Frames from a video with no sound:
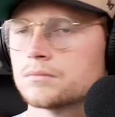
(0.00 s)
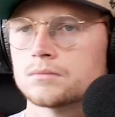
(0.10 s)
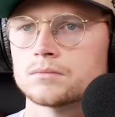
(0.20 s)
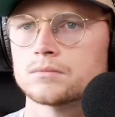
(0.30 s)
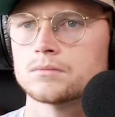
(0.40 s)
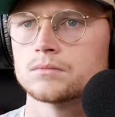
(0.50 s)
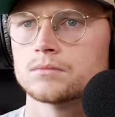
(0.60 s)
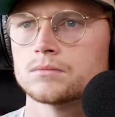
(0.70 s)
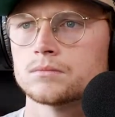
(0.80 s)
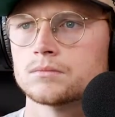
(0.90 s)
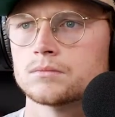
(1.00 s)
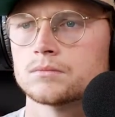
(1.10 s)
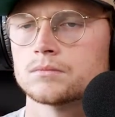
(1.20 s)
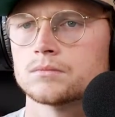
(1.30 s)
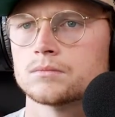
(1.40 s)

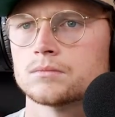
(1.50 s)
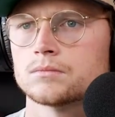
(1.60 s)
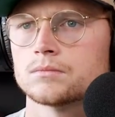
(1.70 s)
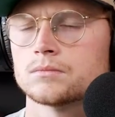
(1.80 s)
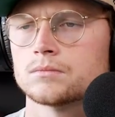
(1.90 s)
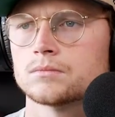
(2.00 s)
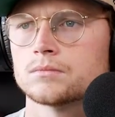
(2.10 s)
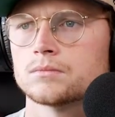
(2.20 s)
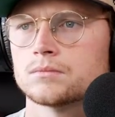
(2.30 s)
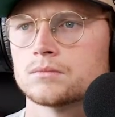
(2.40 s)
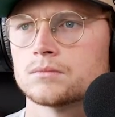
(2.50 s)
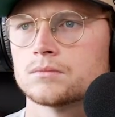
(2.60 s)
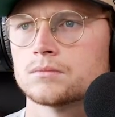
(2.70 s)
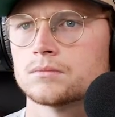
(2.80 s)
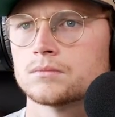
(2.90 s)

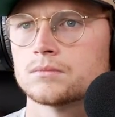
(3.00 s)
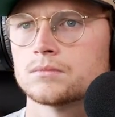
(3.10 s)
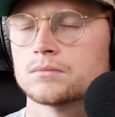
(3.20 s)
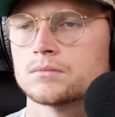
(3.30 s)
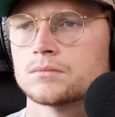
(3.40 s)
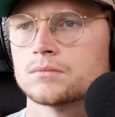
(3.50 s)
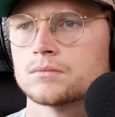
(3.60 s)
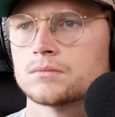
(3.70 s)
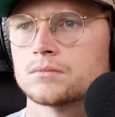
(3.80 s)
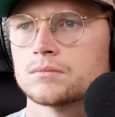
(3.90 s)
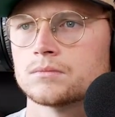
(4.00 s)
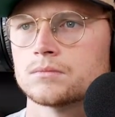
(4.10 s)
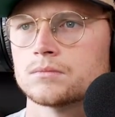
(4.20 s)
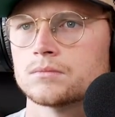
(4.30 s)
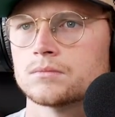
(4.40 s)

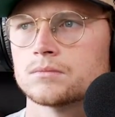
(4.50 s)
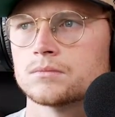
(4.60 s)
[no speech]